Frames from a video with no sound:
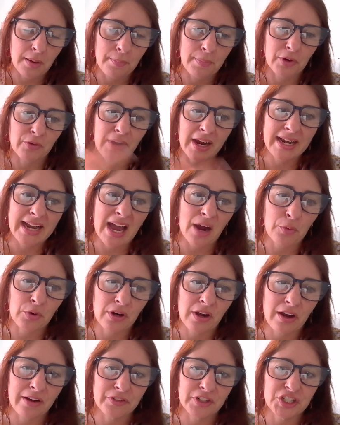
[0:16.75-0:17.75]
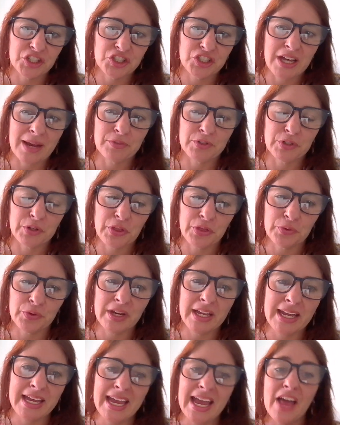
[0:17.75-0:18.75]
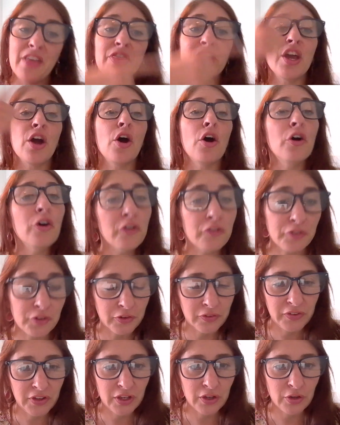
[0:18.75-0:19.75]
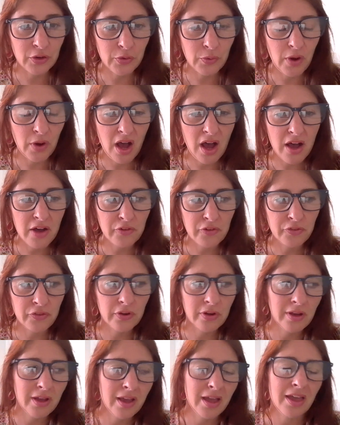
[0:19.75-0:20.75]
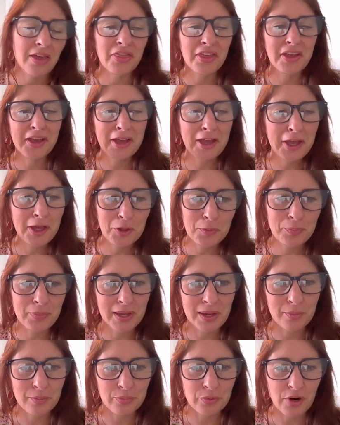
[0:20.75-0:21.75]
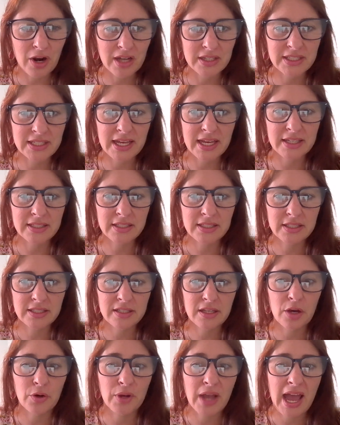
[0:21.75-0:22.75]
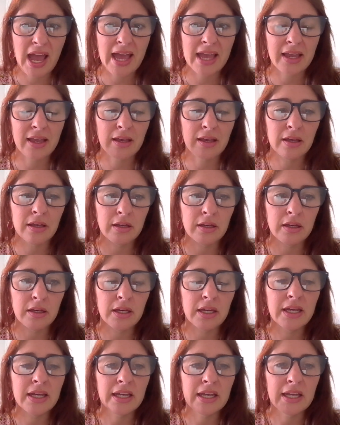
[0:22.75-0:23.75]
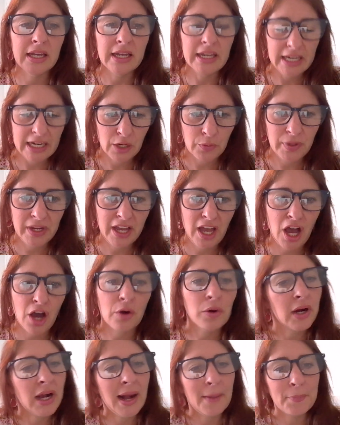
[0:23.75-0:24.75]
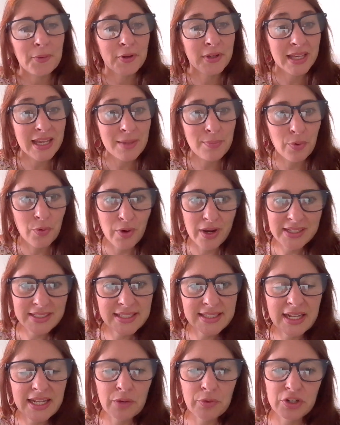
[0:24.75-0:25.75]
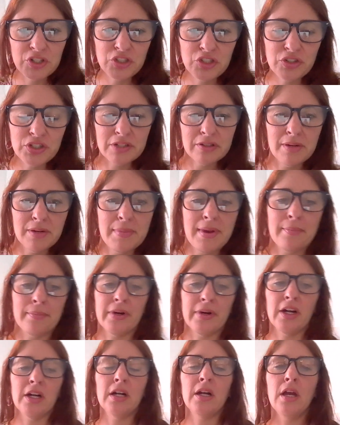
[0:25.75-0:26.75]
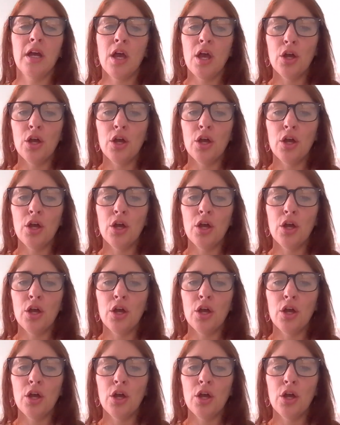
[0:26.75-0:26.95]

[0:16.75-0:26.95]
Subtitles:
But right now we're covering chapter 3, the overview of the helping process. Okay, here we go. Couple key points that I want you to remember.